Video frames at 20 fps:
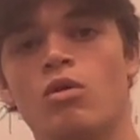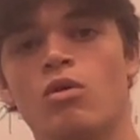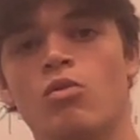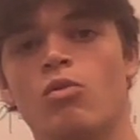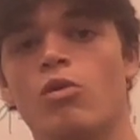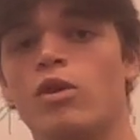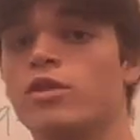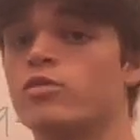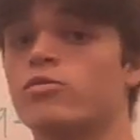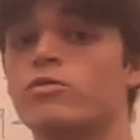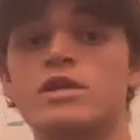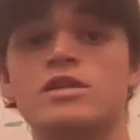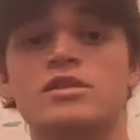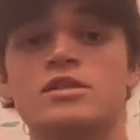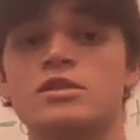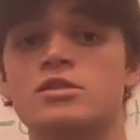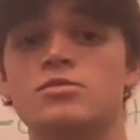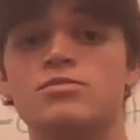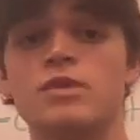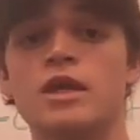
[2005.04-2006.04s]
One of the
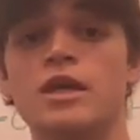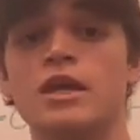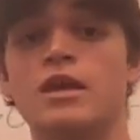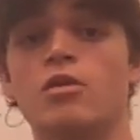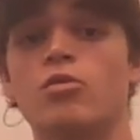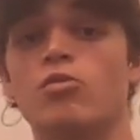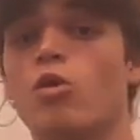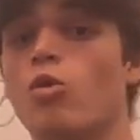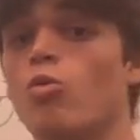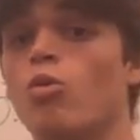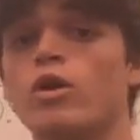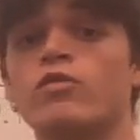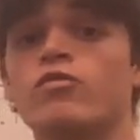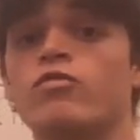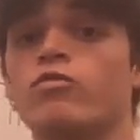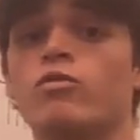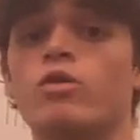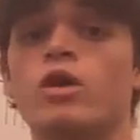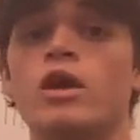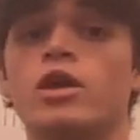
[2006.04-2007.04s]
reasons being, well, what if
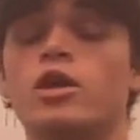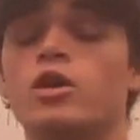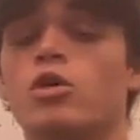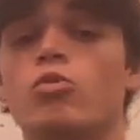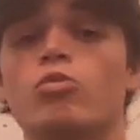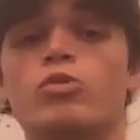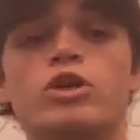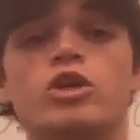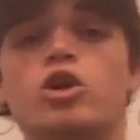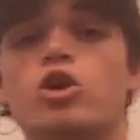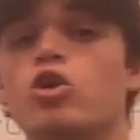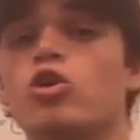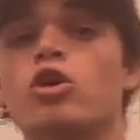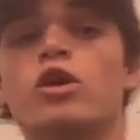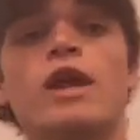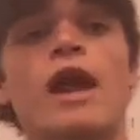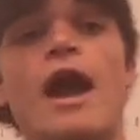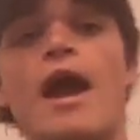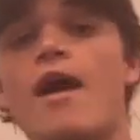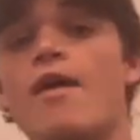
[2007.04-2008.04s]
we
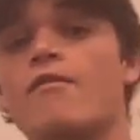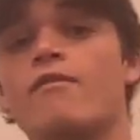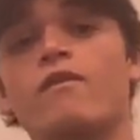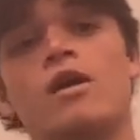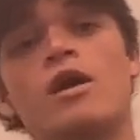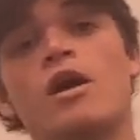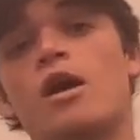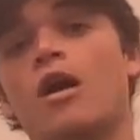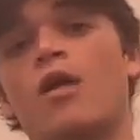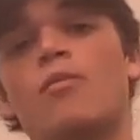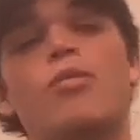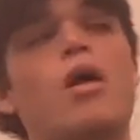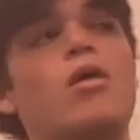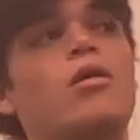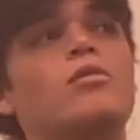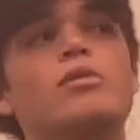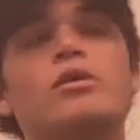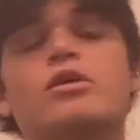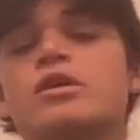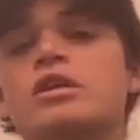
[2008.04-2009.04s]
could have a
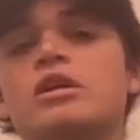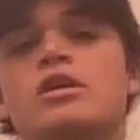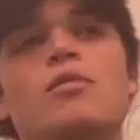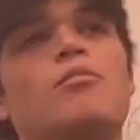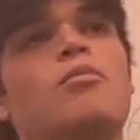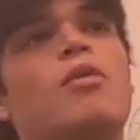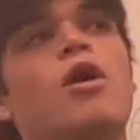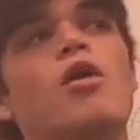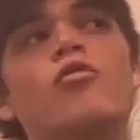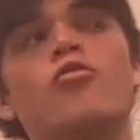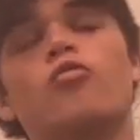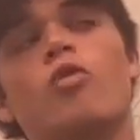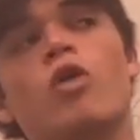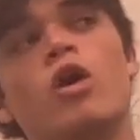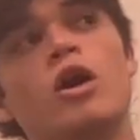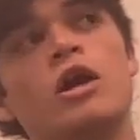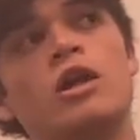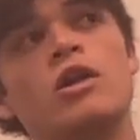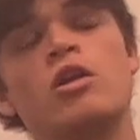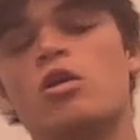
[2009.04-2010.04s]
probability above
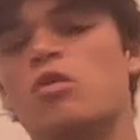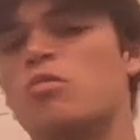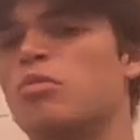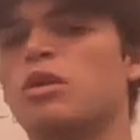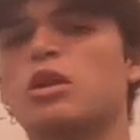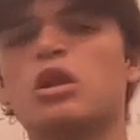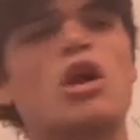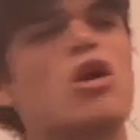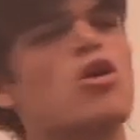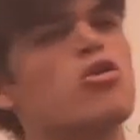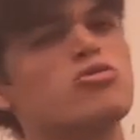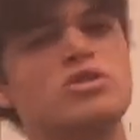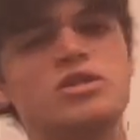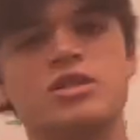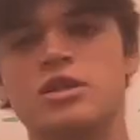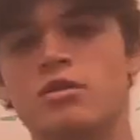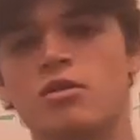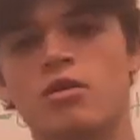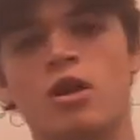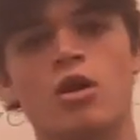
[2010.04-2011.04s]
1 or below
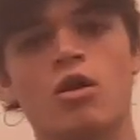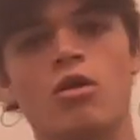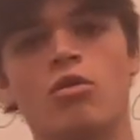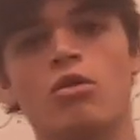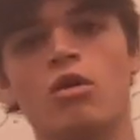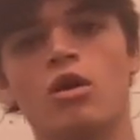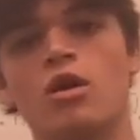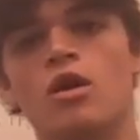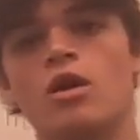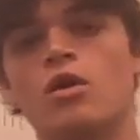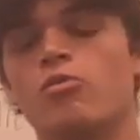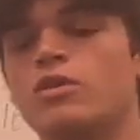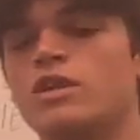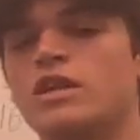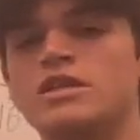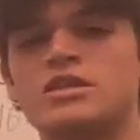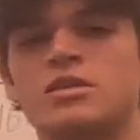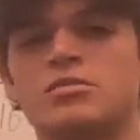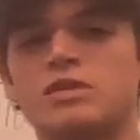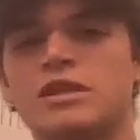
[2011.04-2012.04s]
0? We
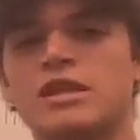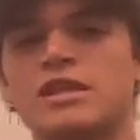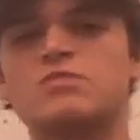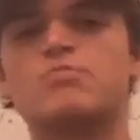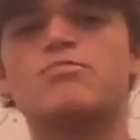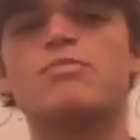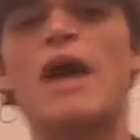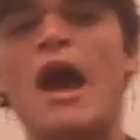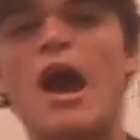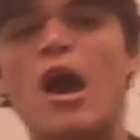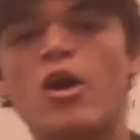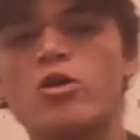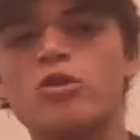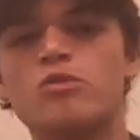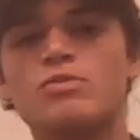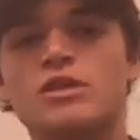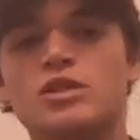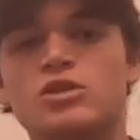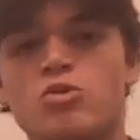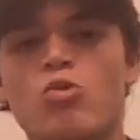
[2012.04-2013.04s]
need something that's bound
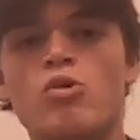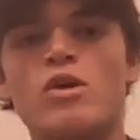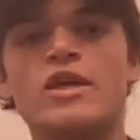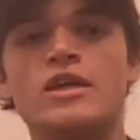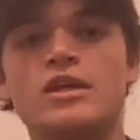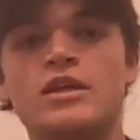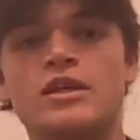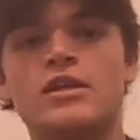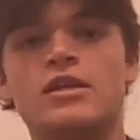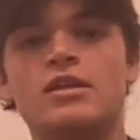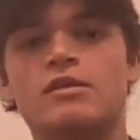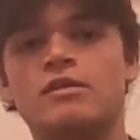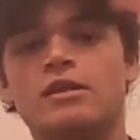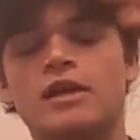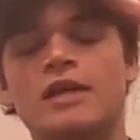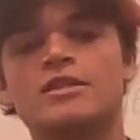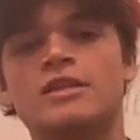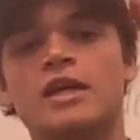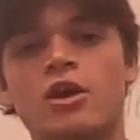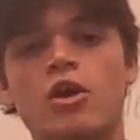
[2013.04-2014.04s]
between,
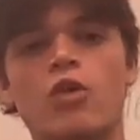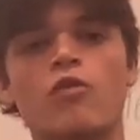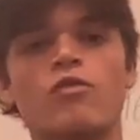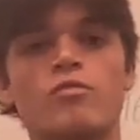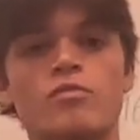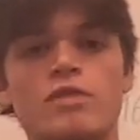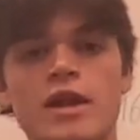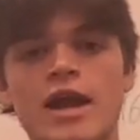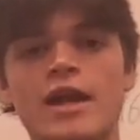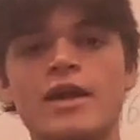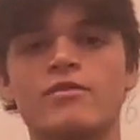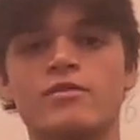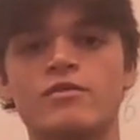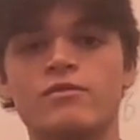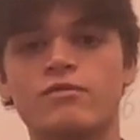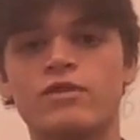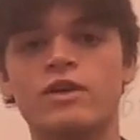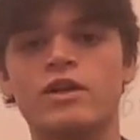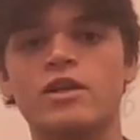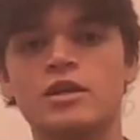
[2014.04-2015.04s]
that can go from negative
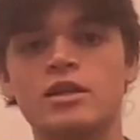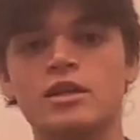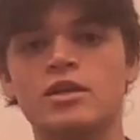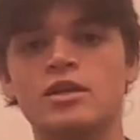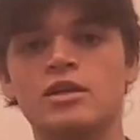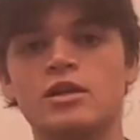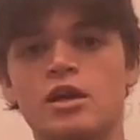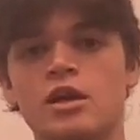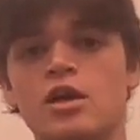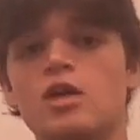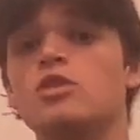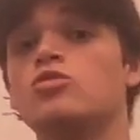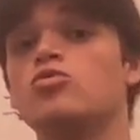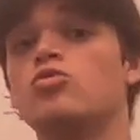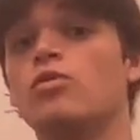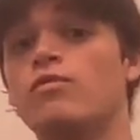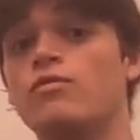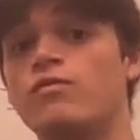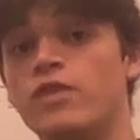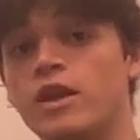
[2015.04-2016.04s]
infinity
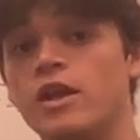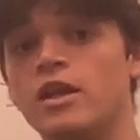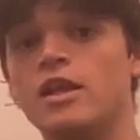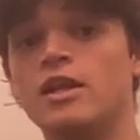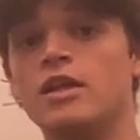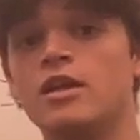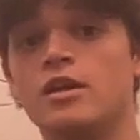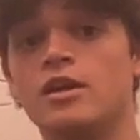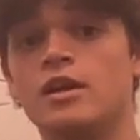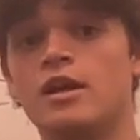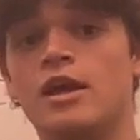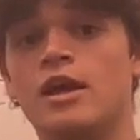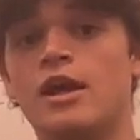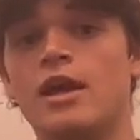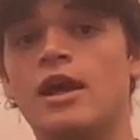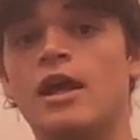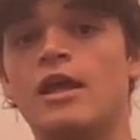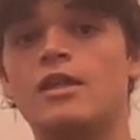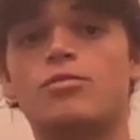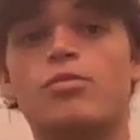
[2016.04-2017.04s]
to infinity,
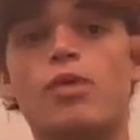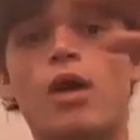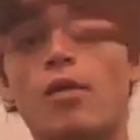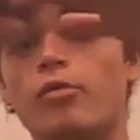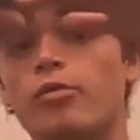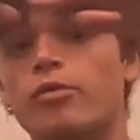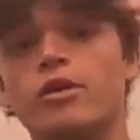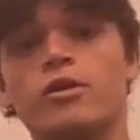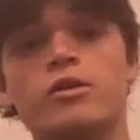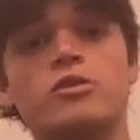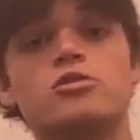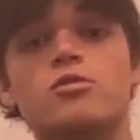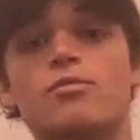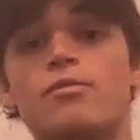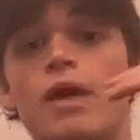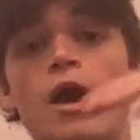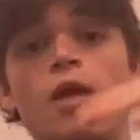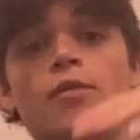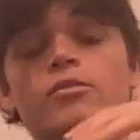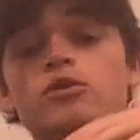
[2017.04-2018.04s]
and the probabilities are
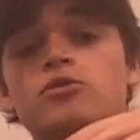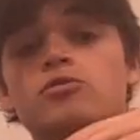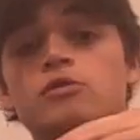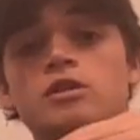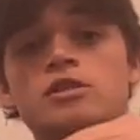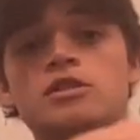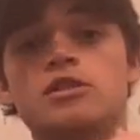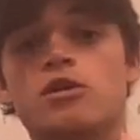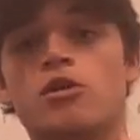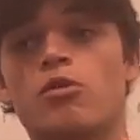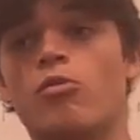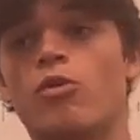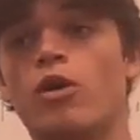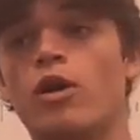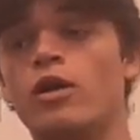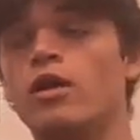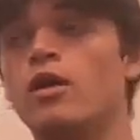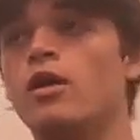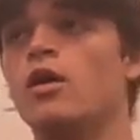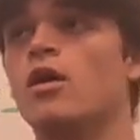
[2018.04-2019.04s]
bound between 0 and
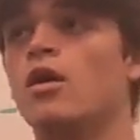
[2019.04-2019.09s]
1.